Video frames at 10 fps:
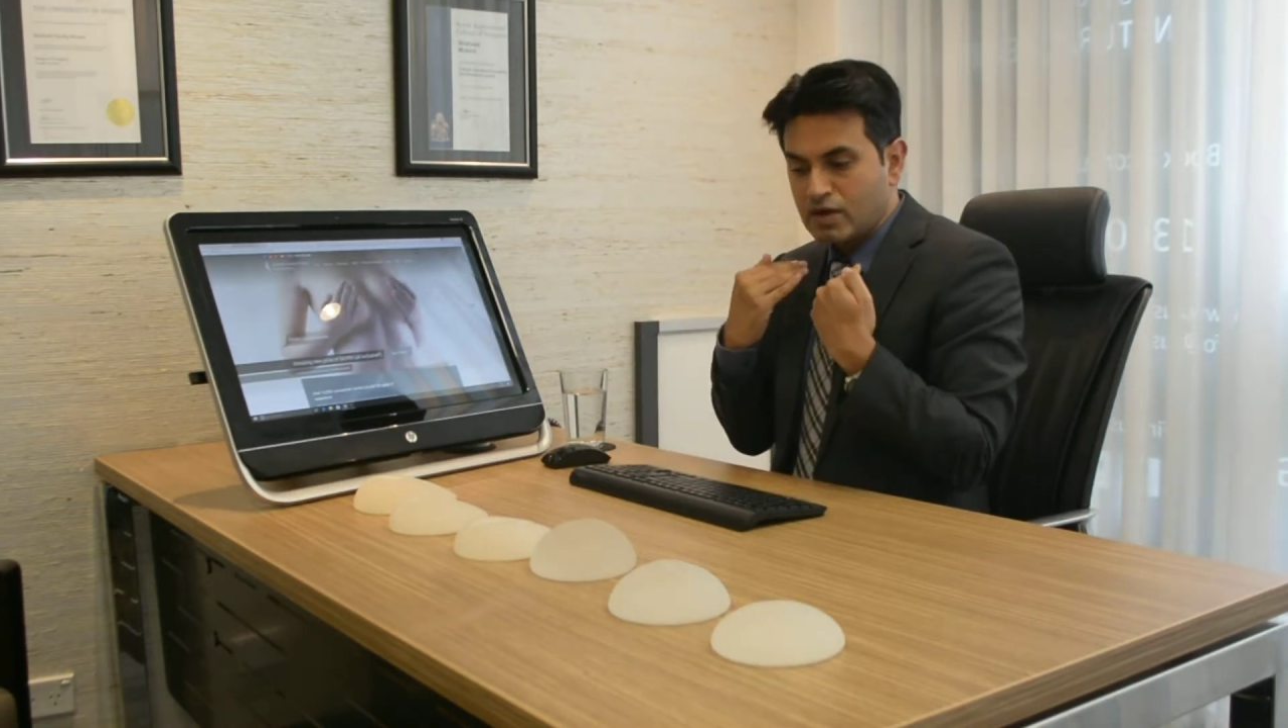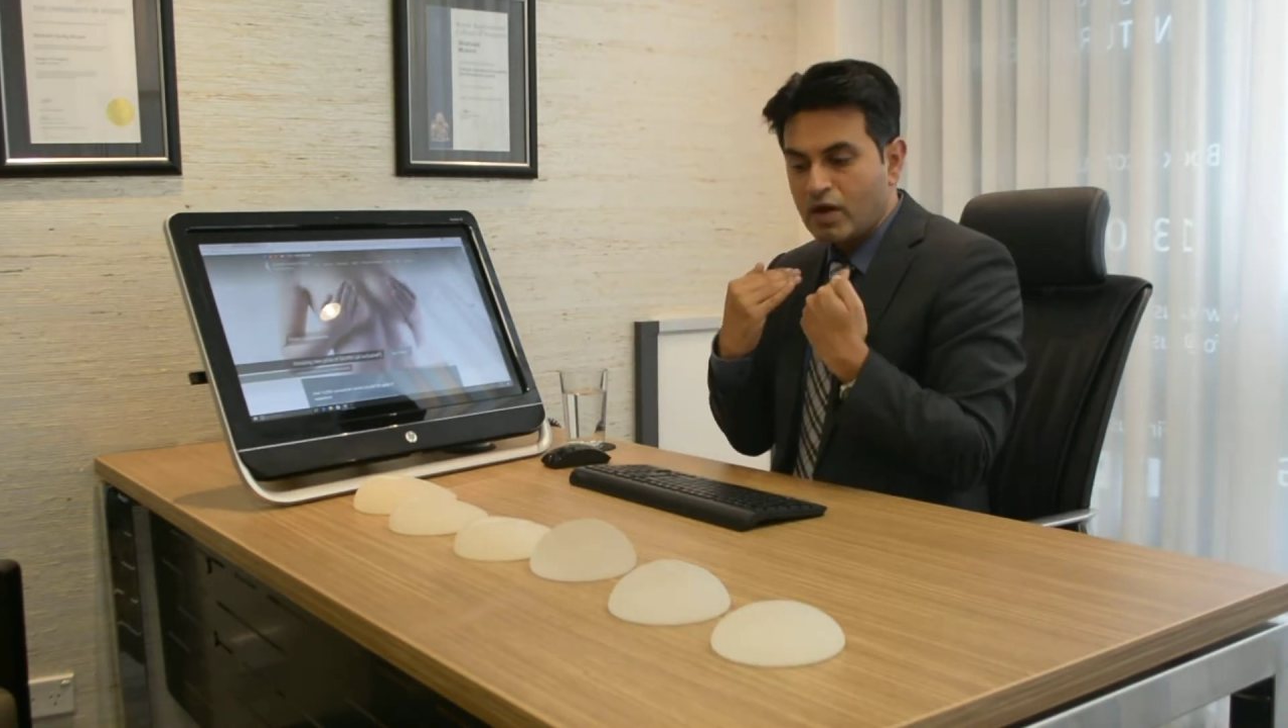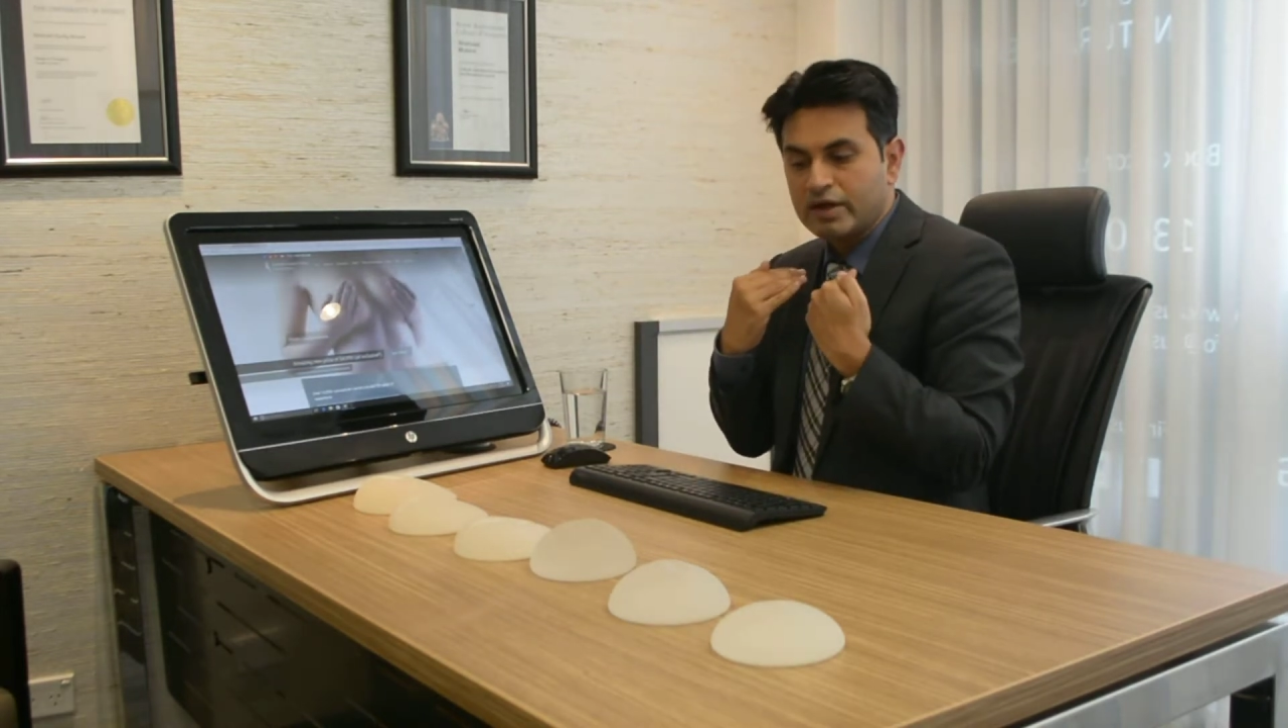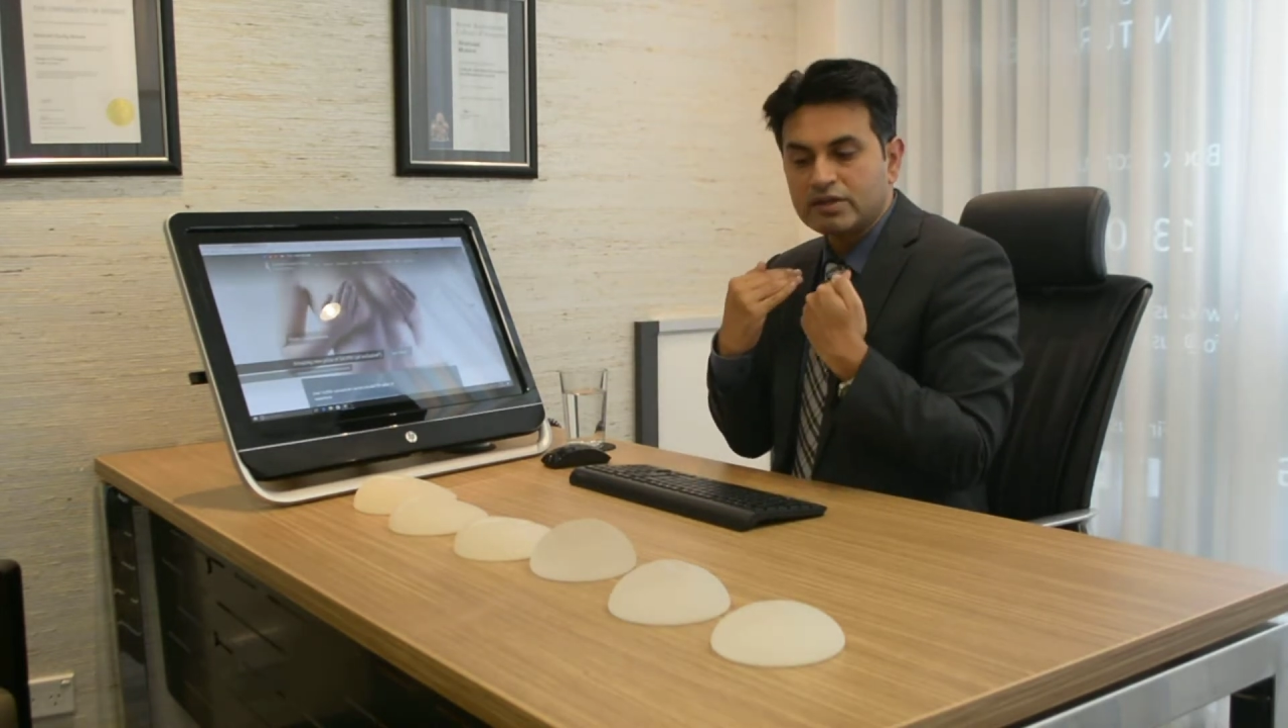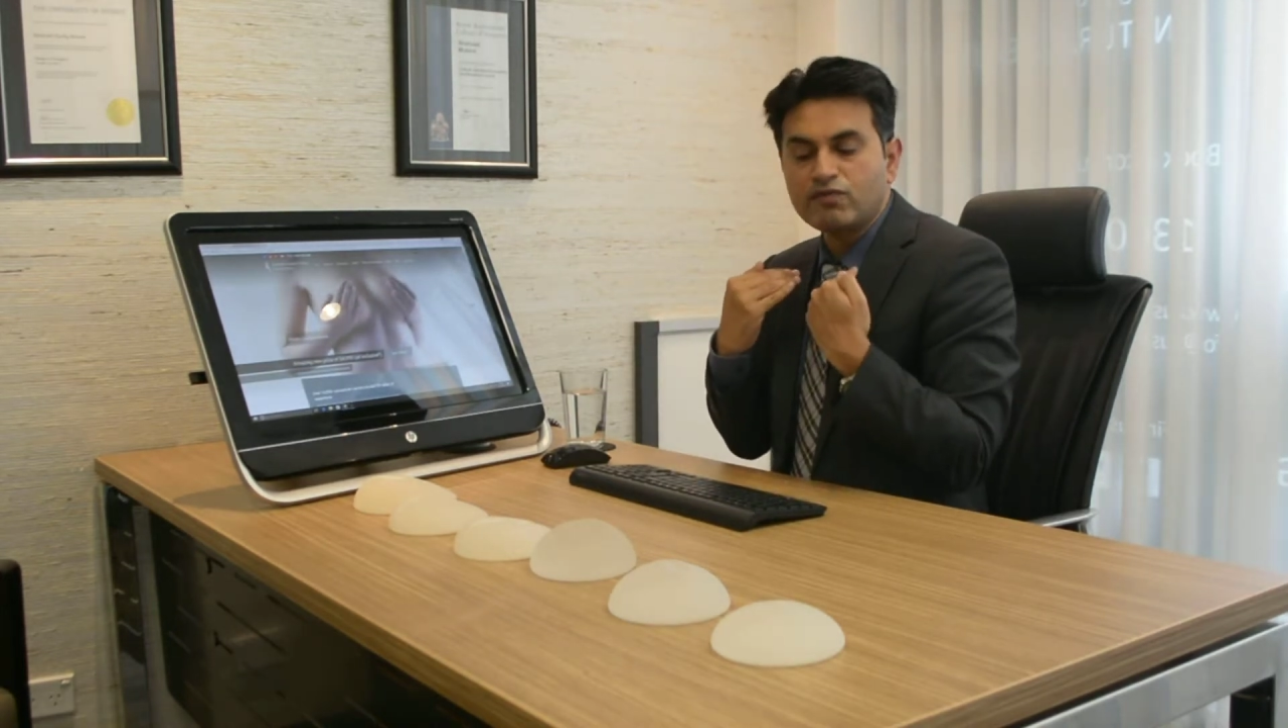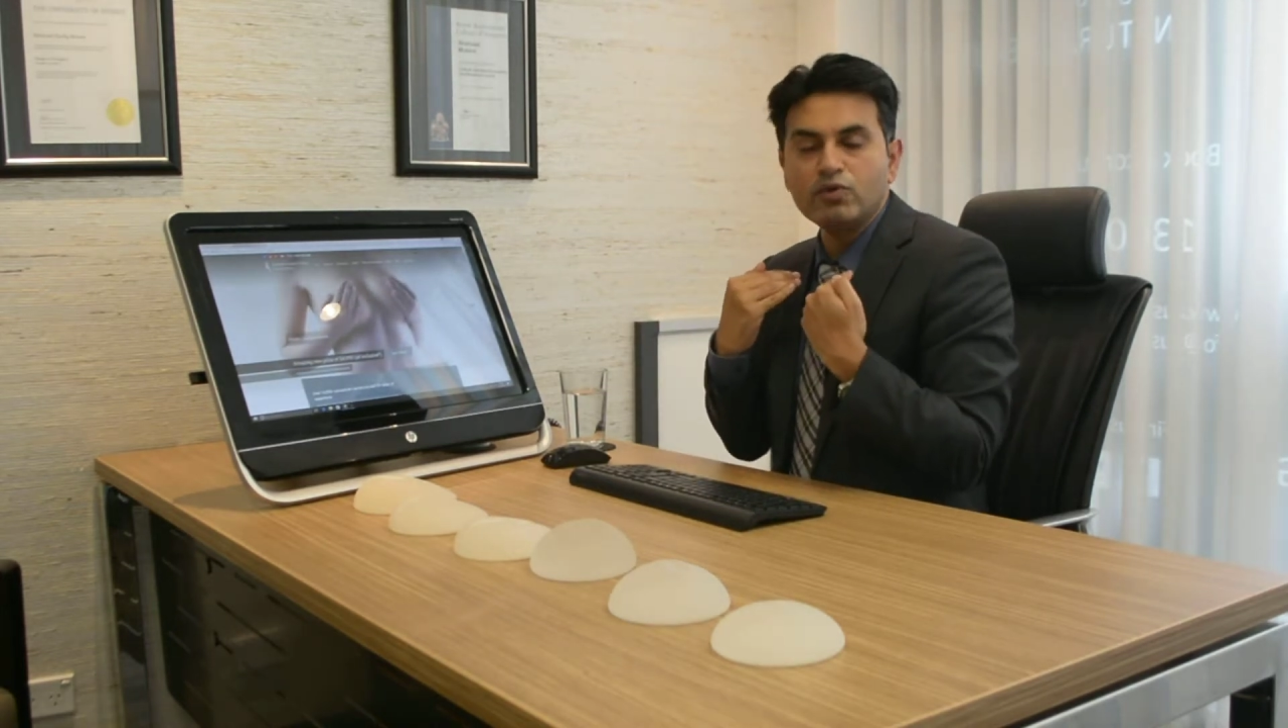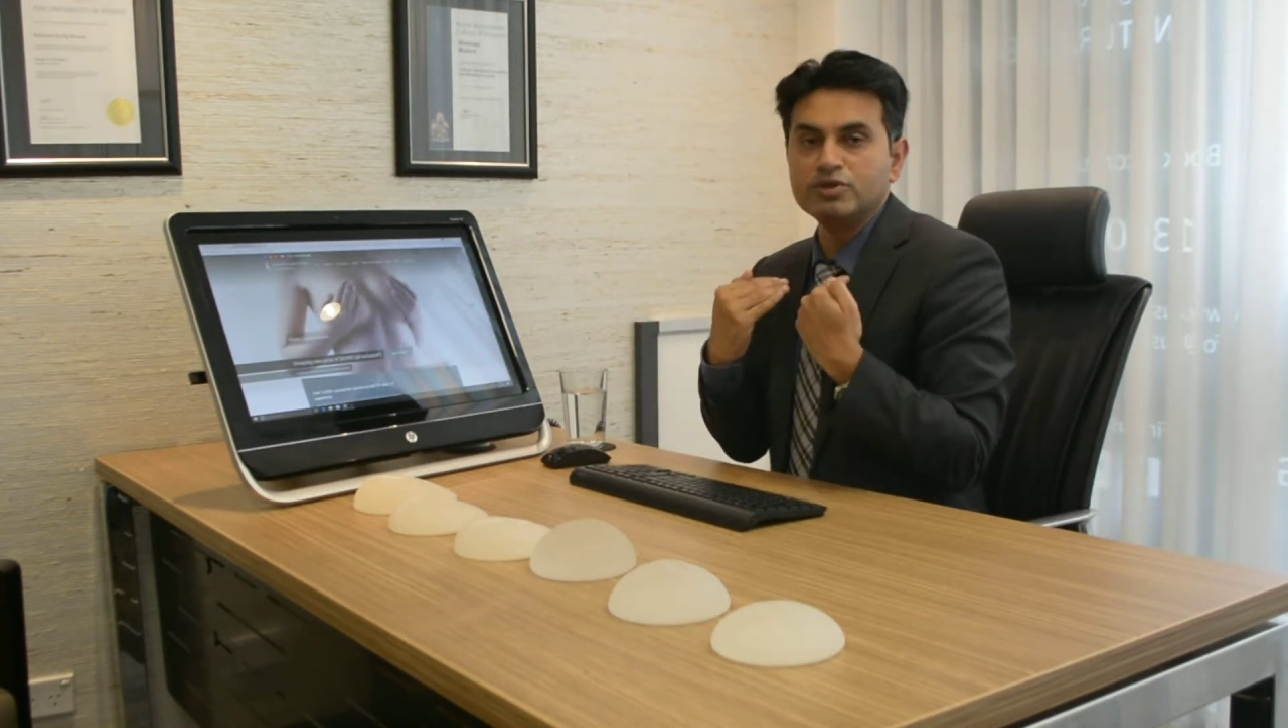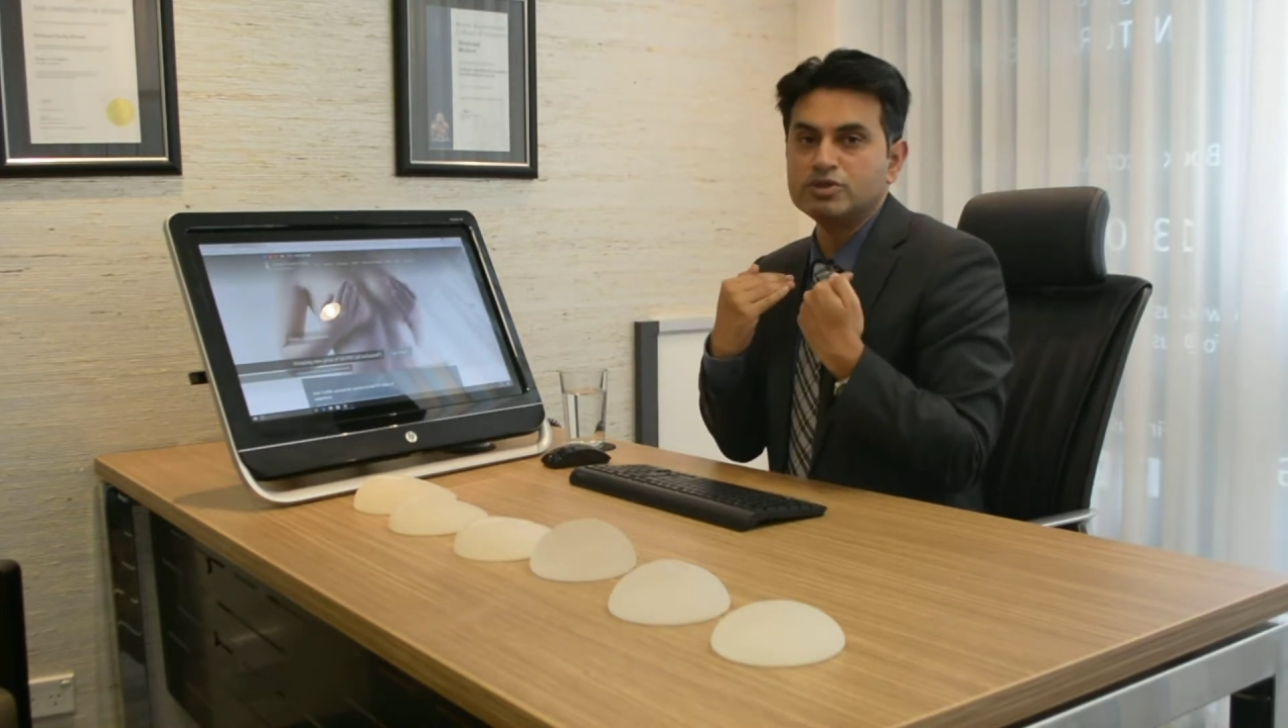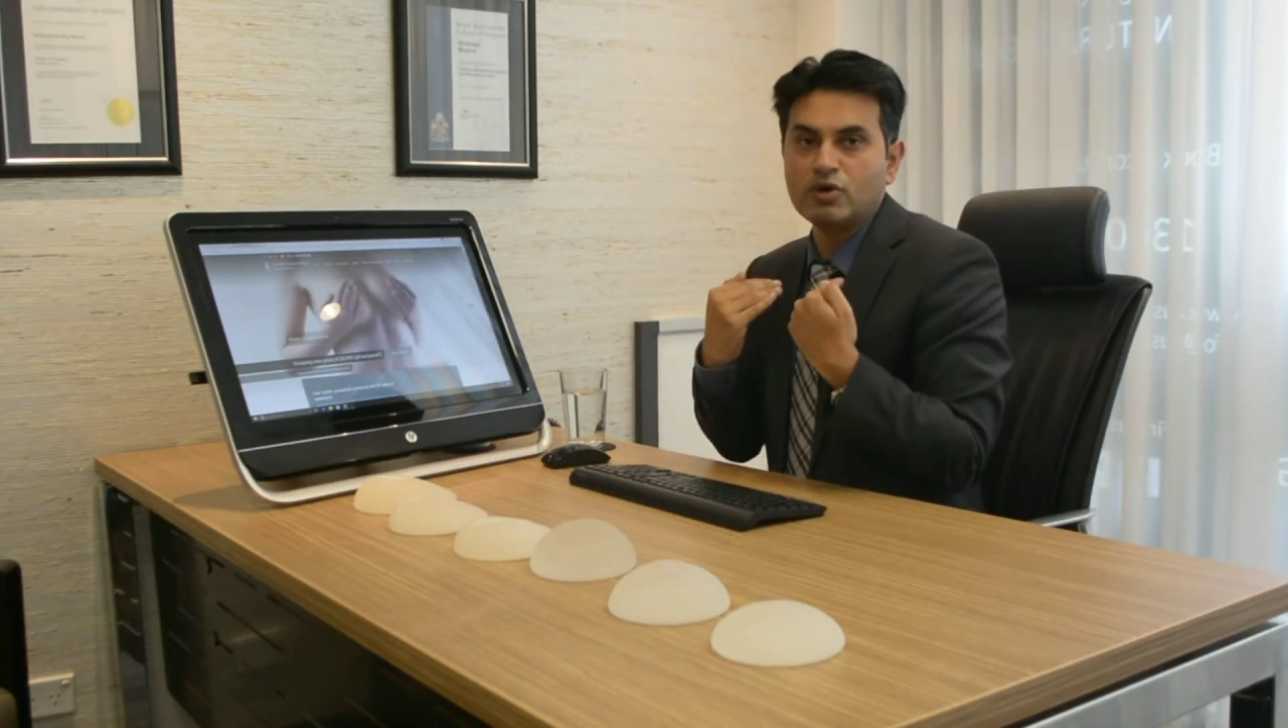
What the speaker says: nice fullness